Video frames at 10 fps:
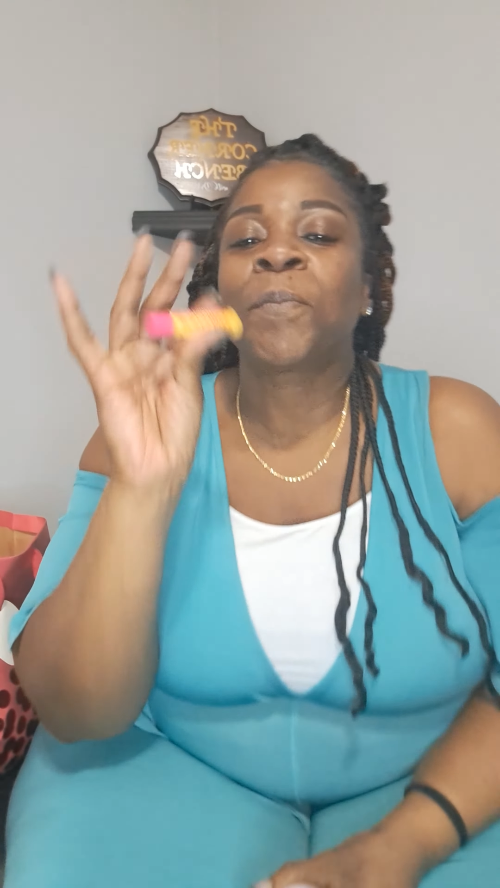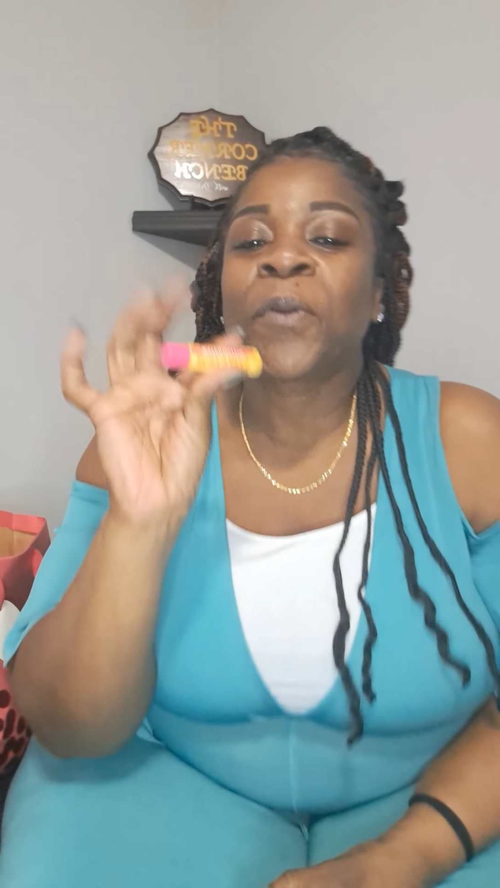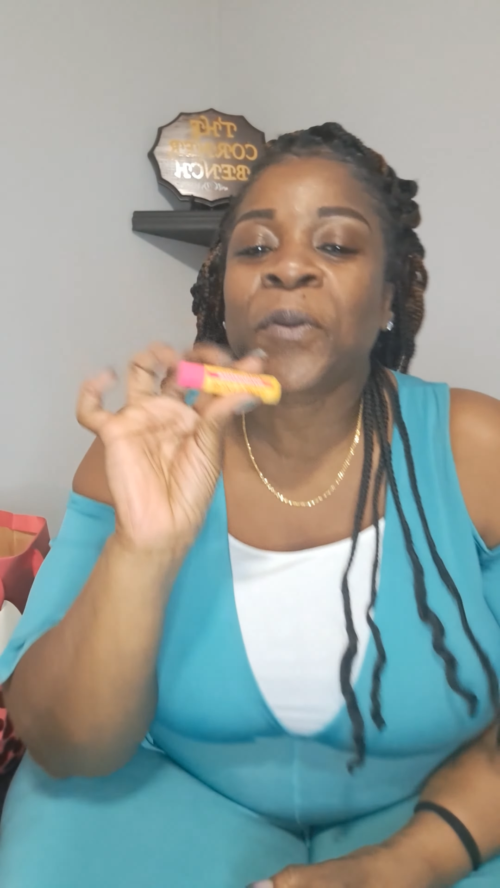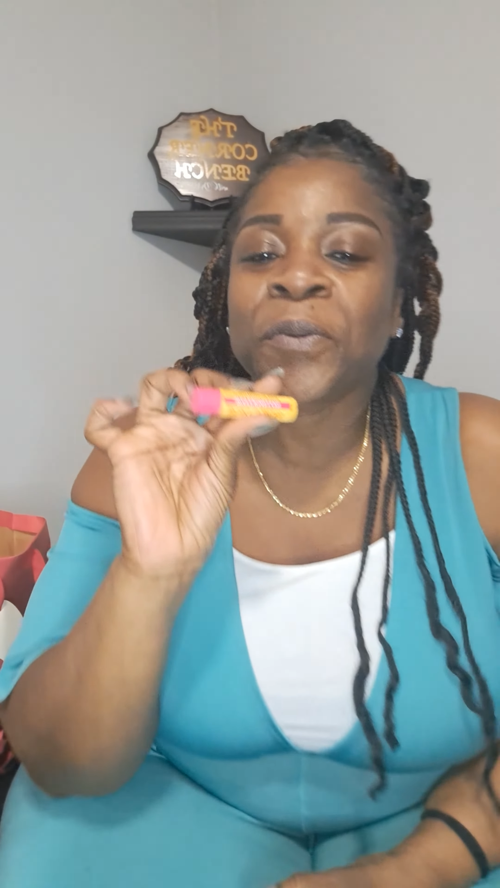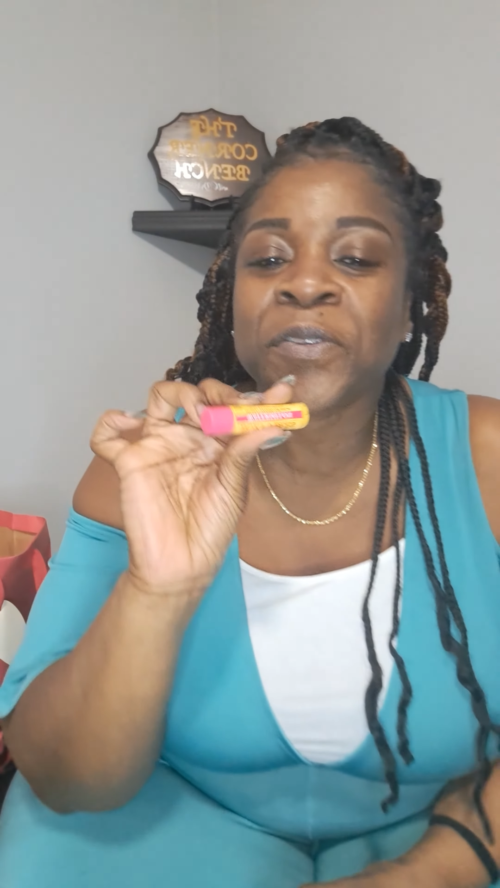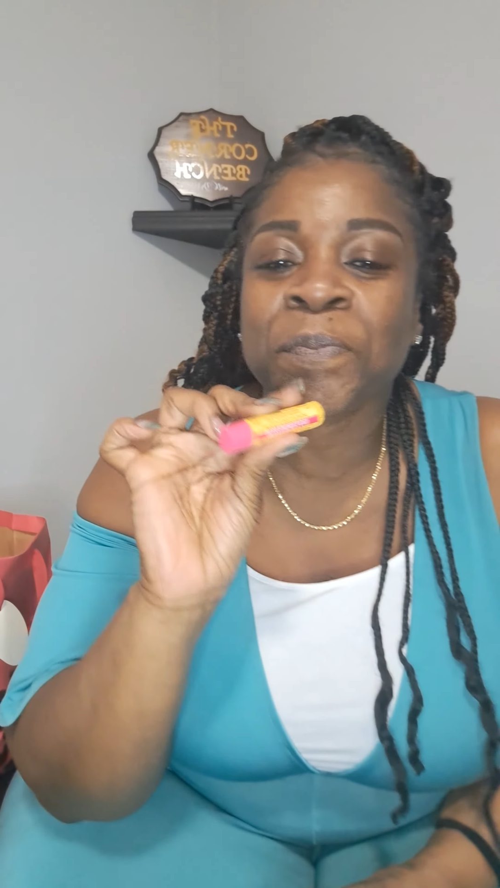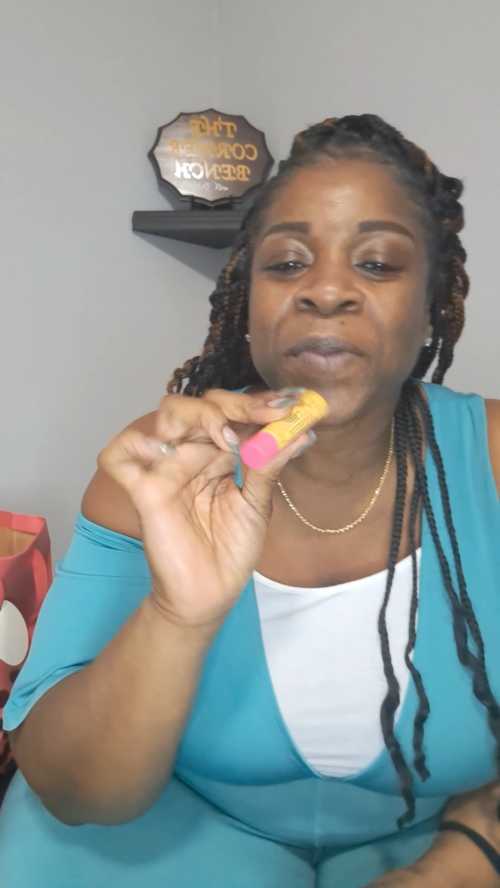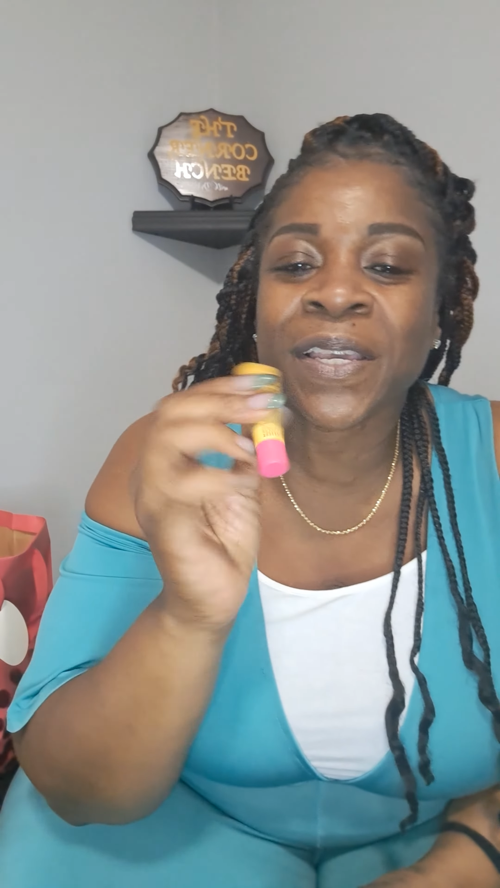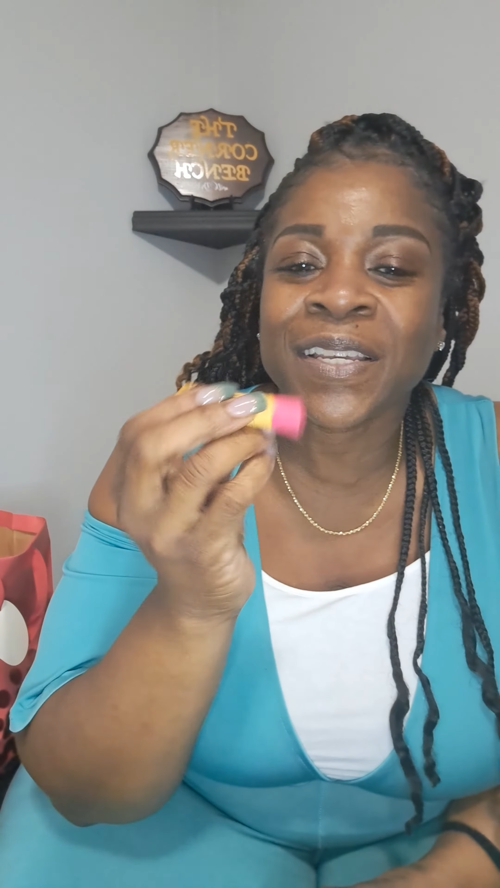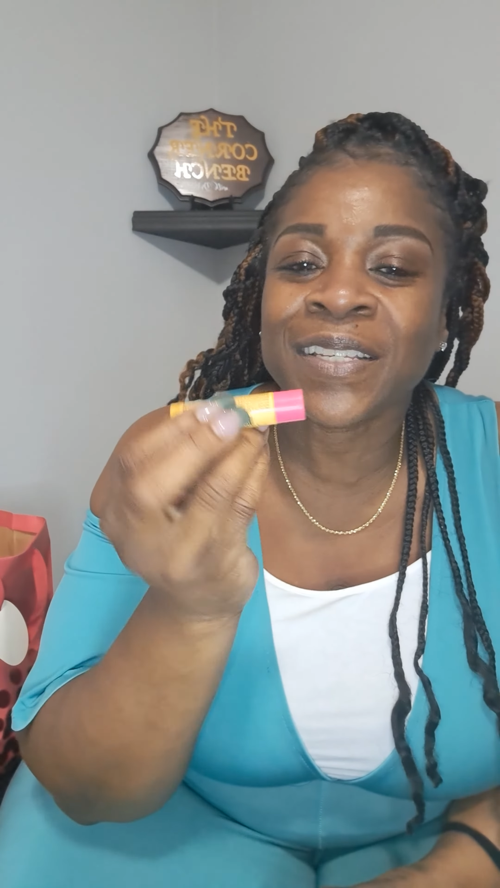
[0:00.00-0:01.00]
Burt's
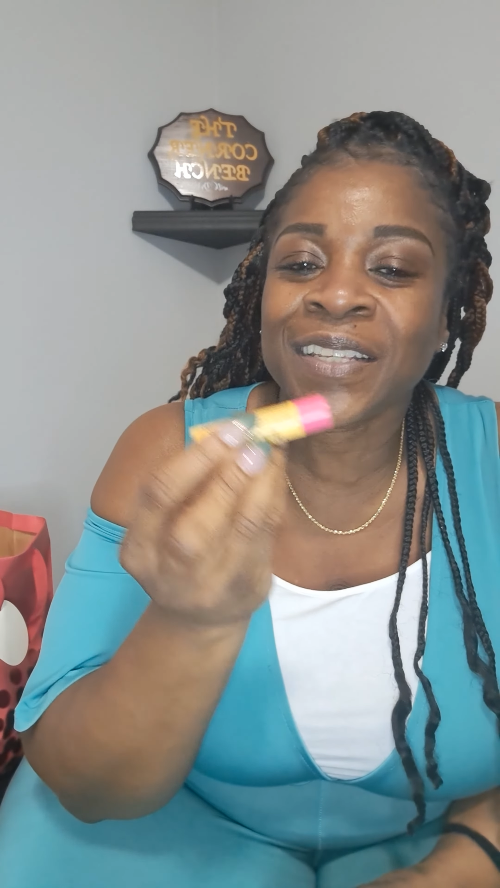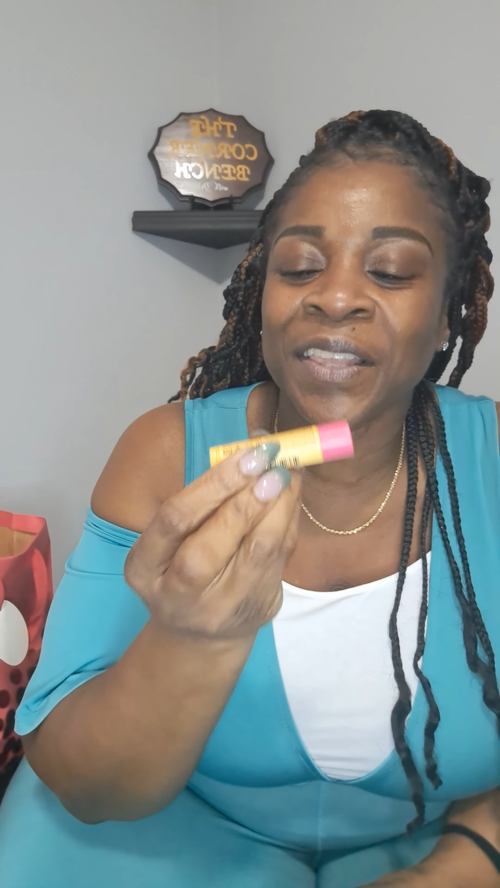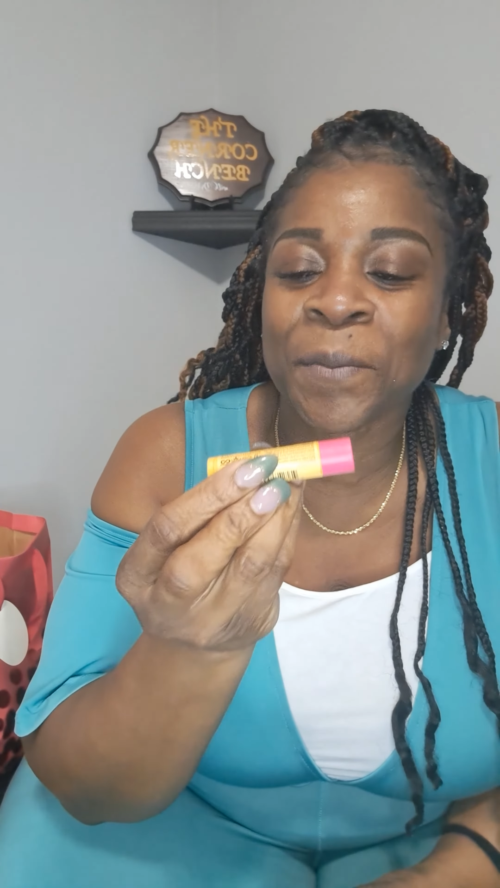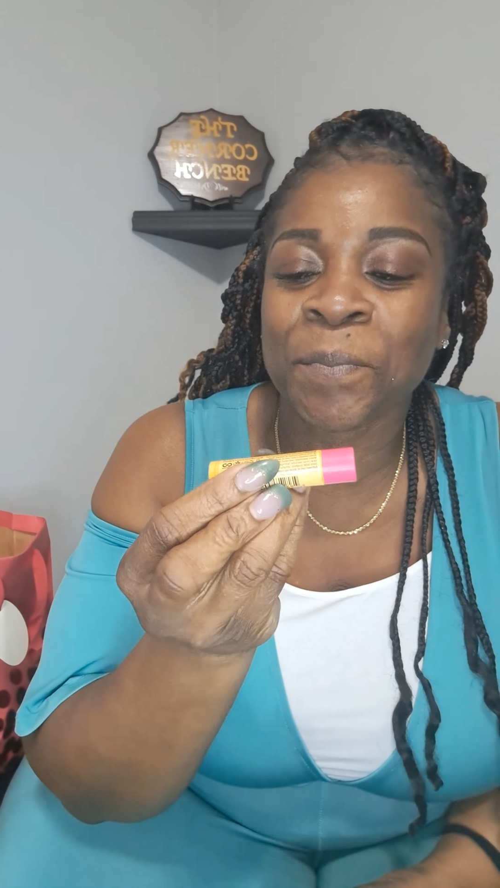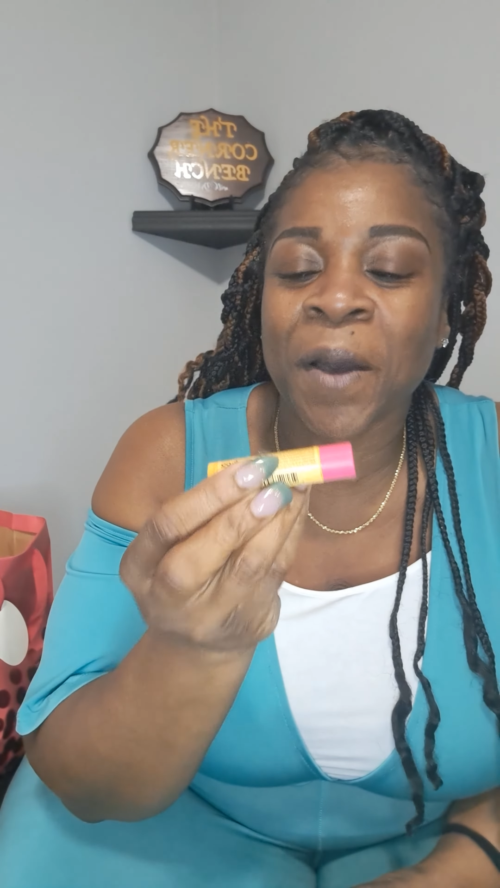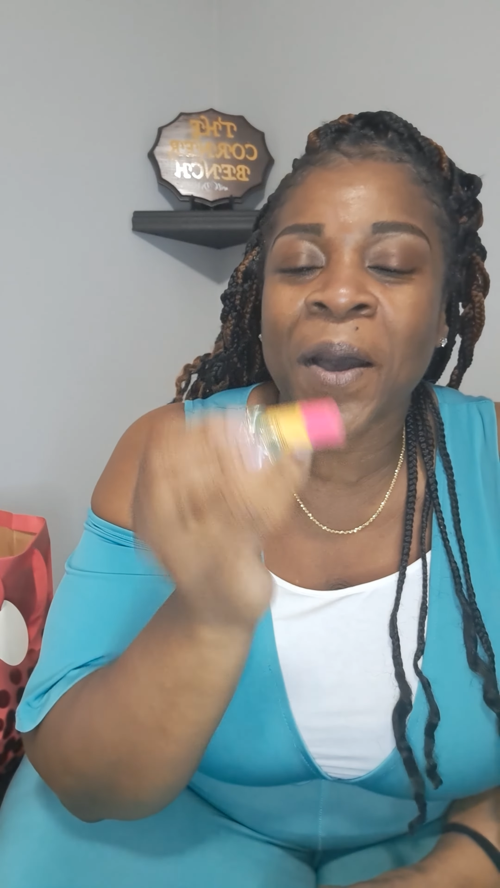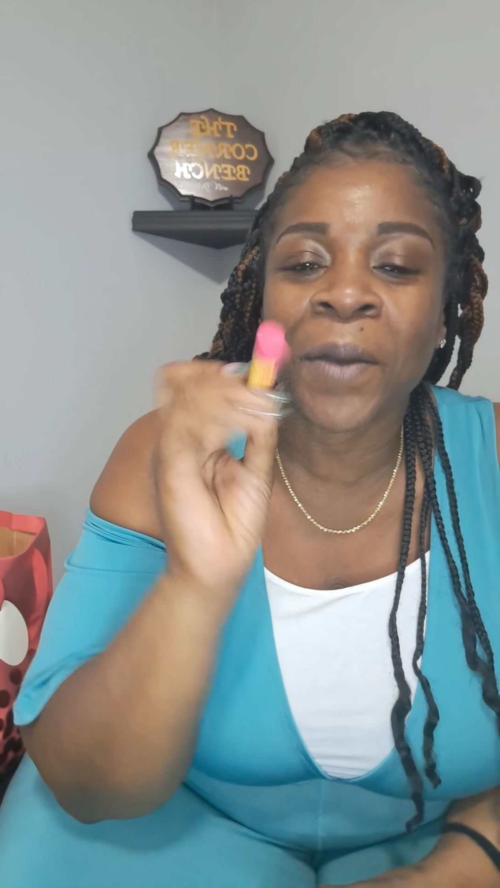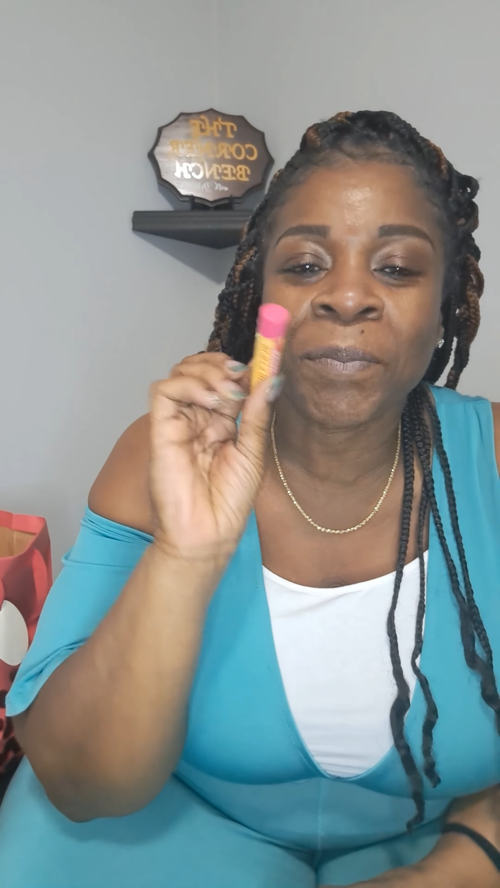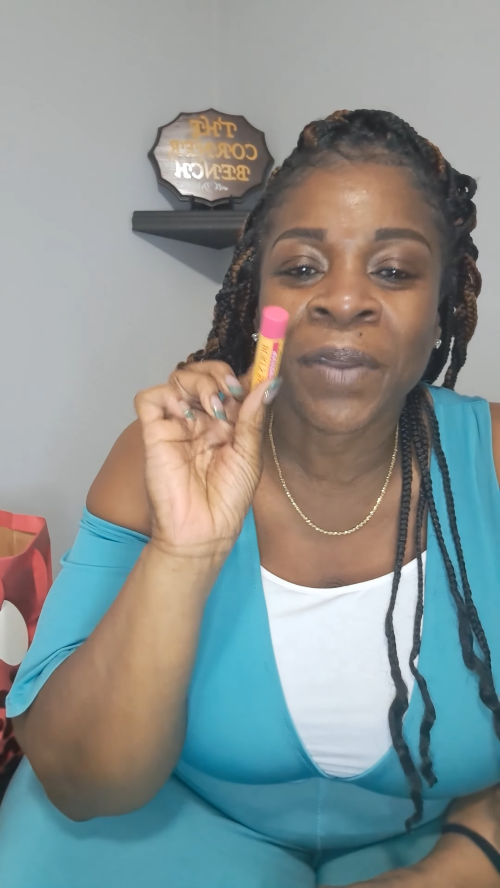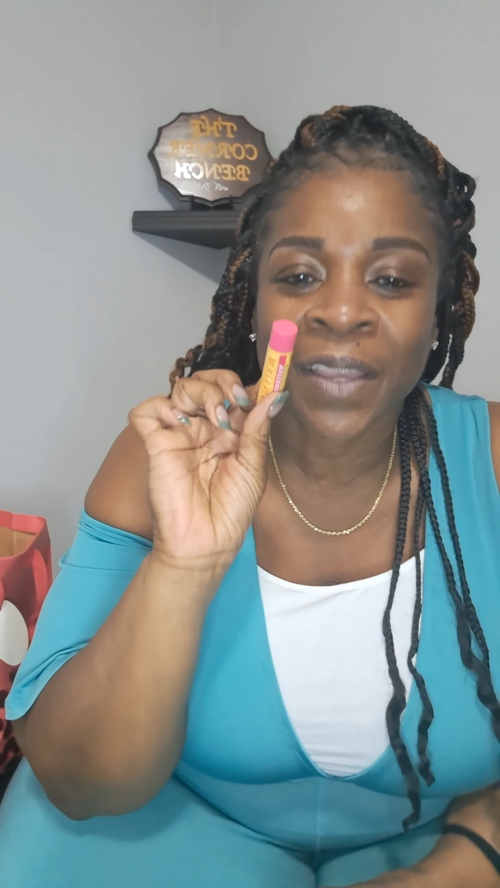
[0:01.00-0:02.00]
Bees Lip
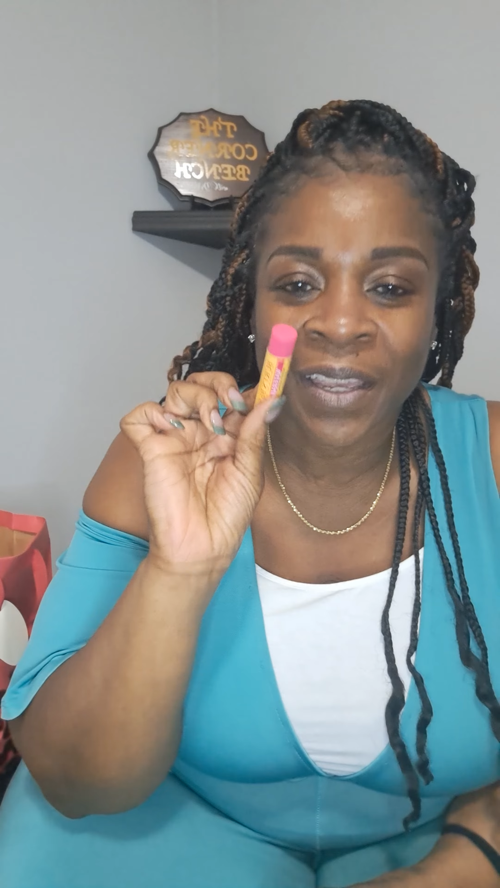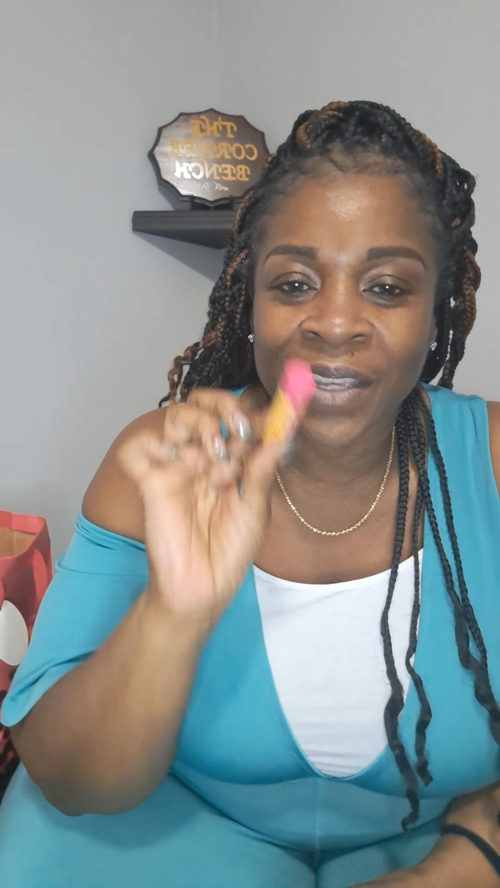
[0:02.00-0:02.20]
Balm